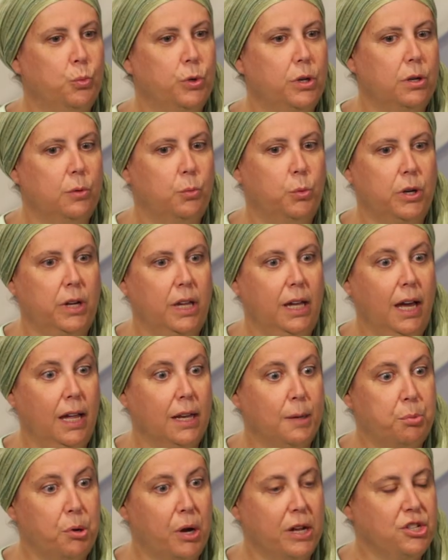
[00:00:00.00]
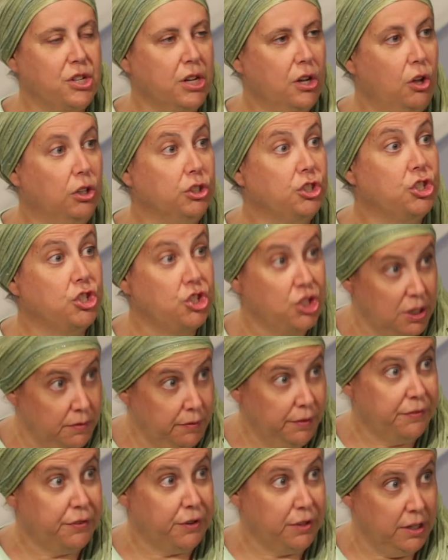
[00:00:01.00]
we're working on a project called
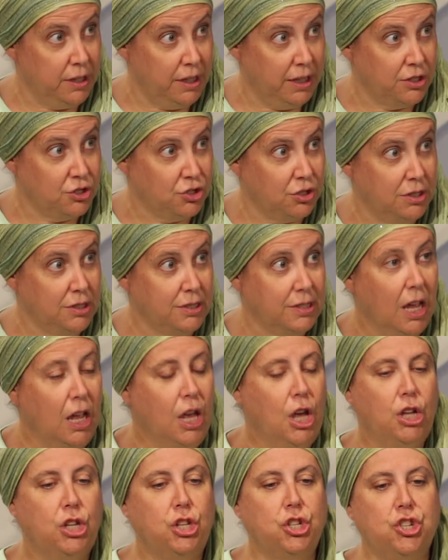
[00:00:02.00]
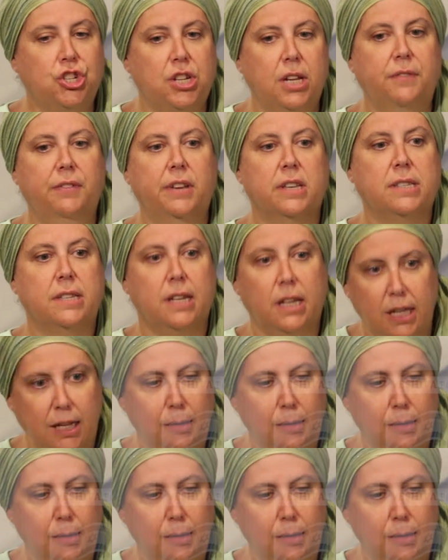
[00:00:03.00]
Yeshiva for the Nations. Yeshiva is a